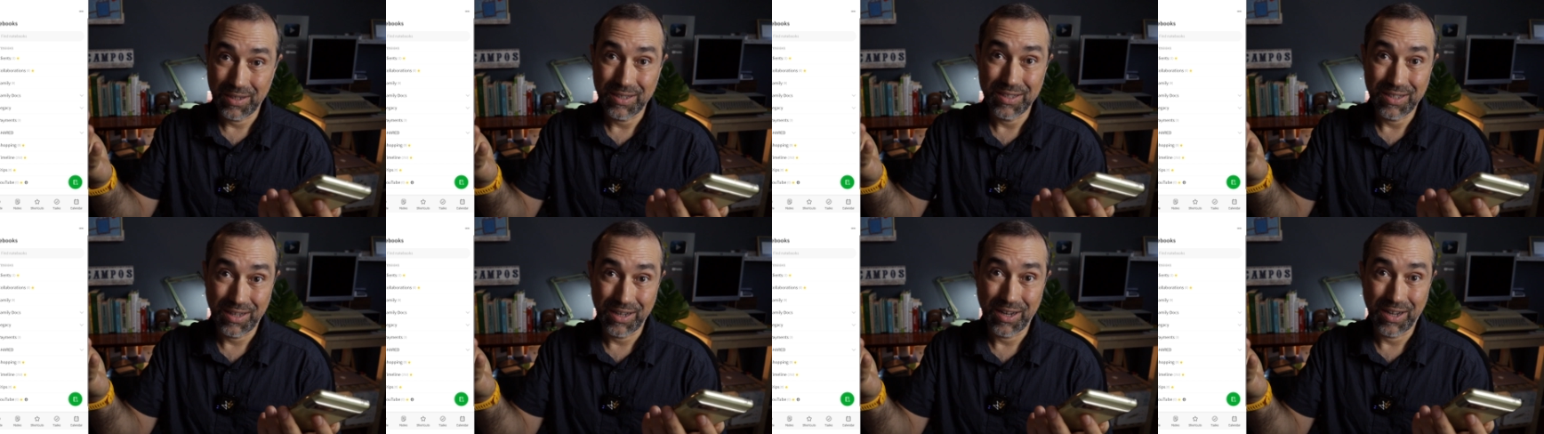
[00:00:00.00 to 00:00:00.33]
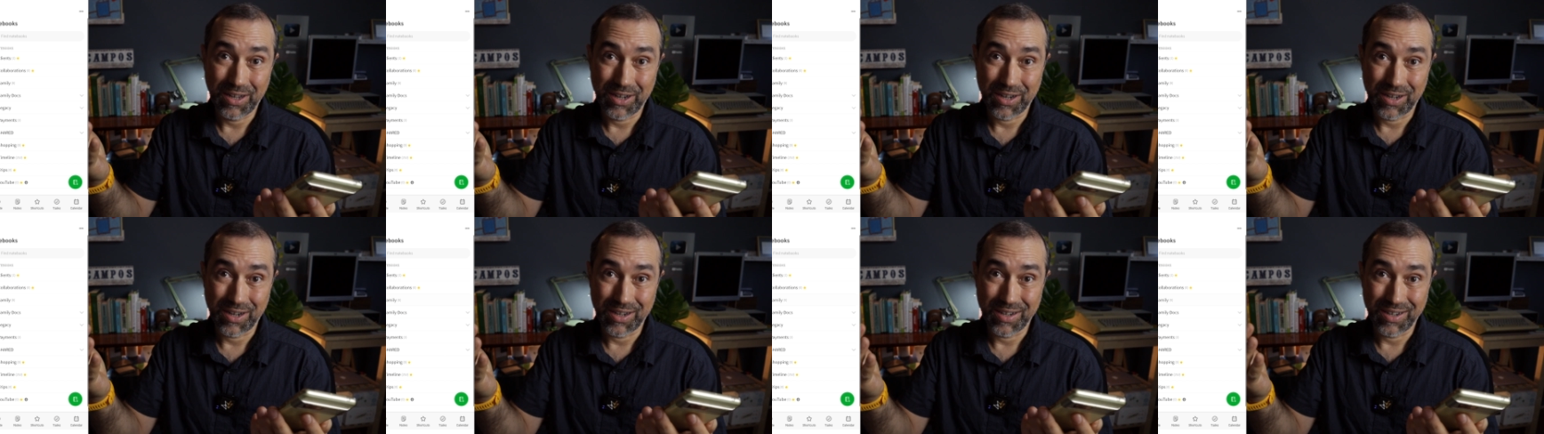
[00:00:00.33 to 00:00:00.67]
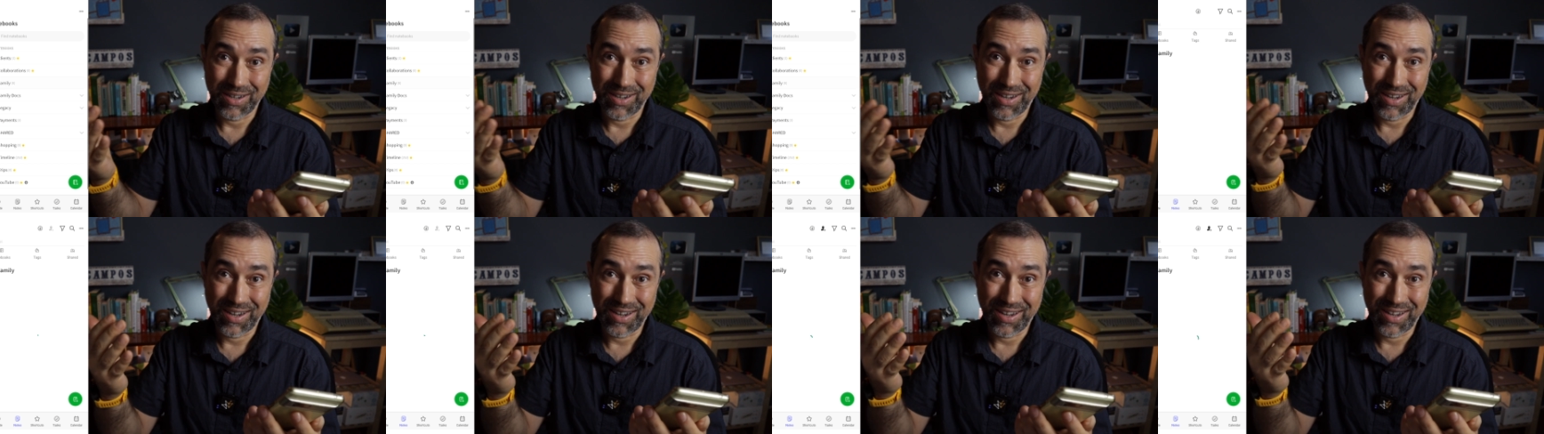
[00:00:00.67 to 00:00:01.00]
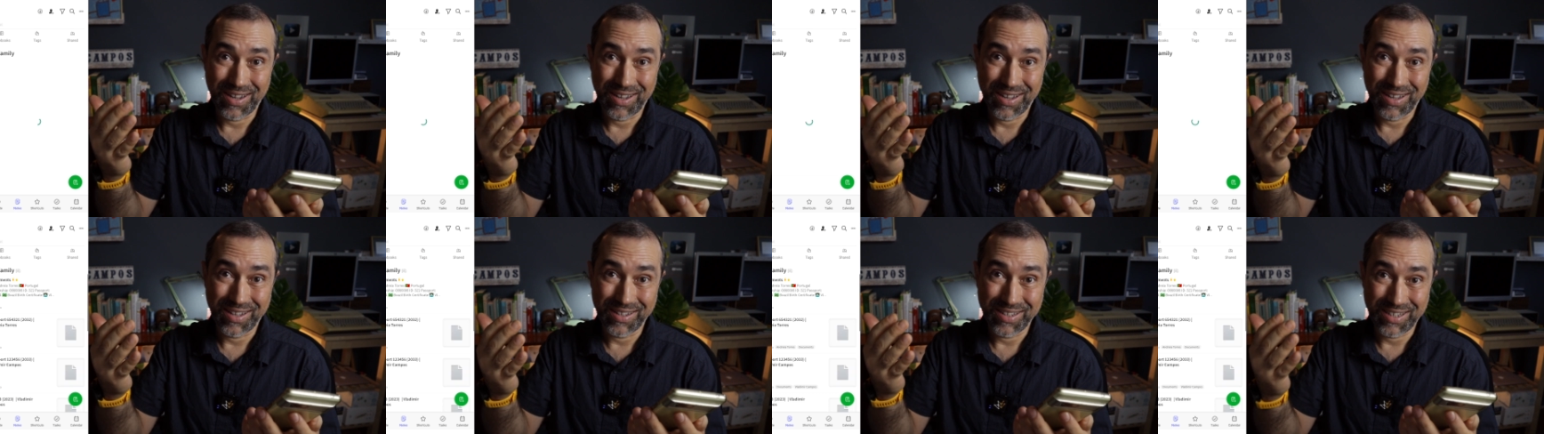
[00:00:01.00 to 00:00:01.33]
This is another
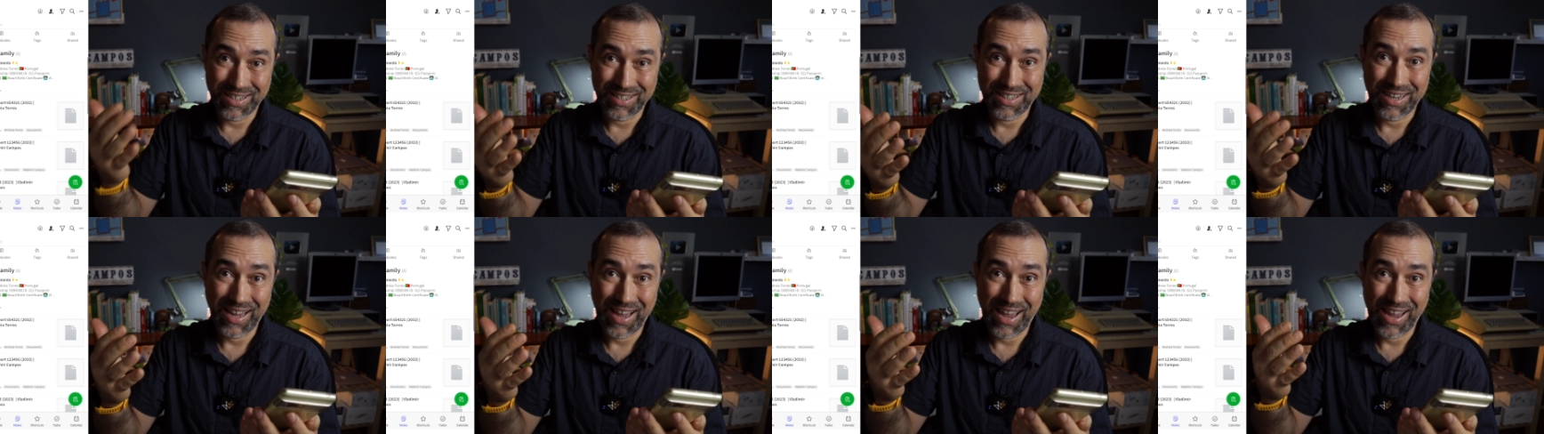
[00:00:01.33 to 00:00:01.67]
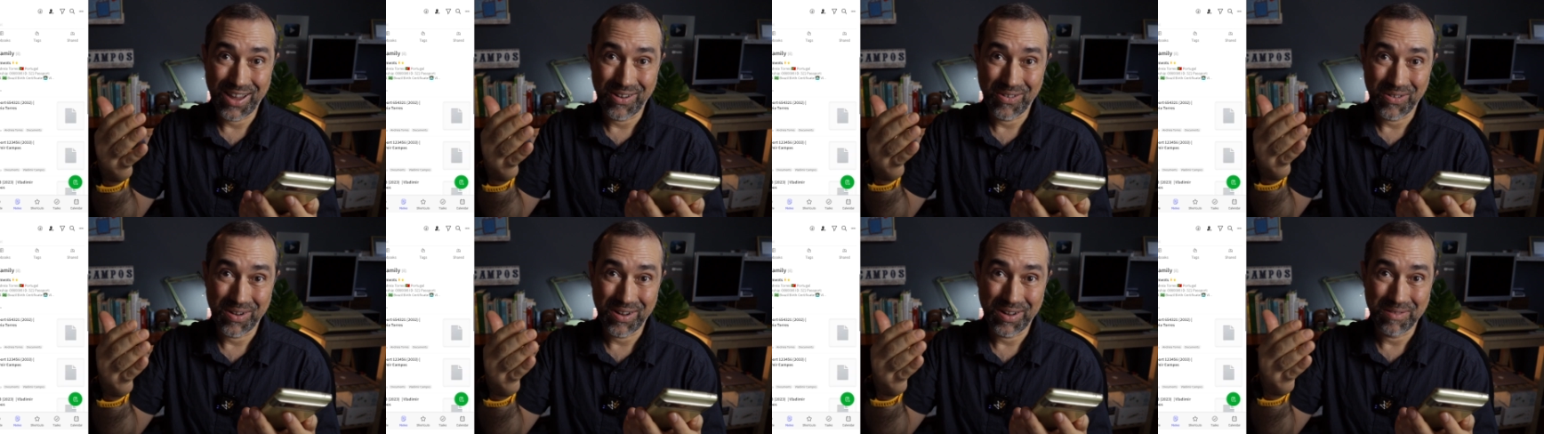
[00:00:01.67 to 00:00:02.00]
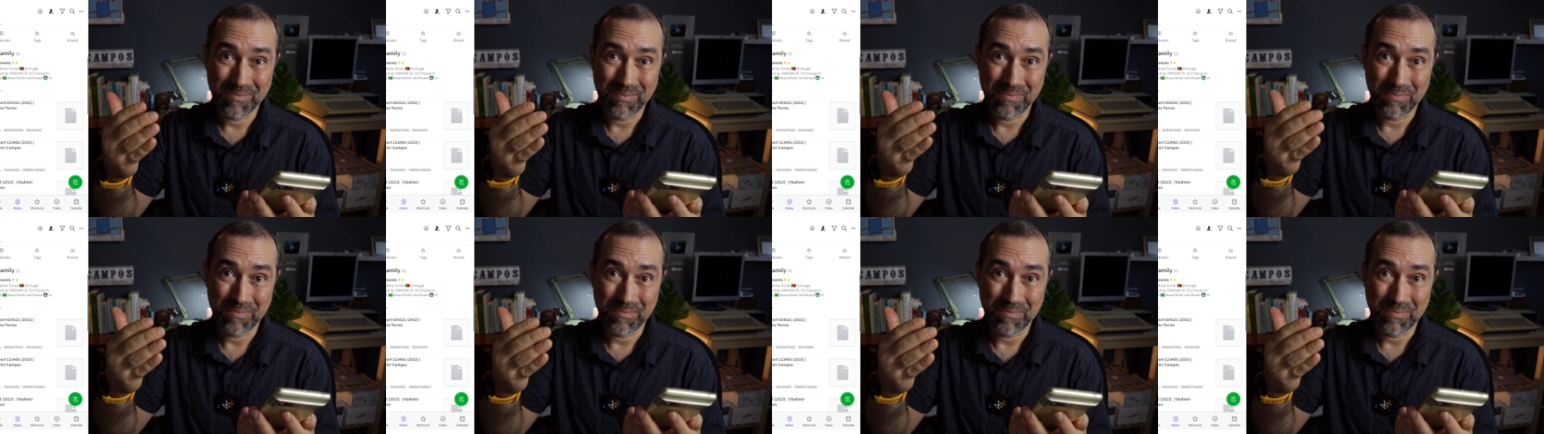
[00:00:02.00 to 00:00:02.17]
uh, detail.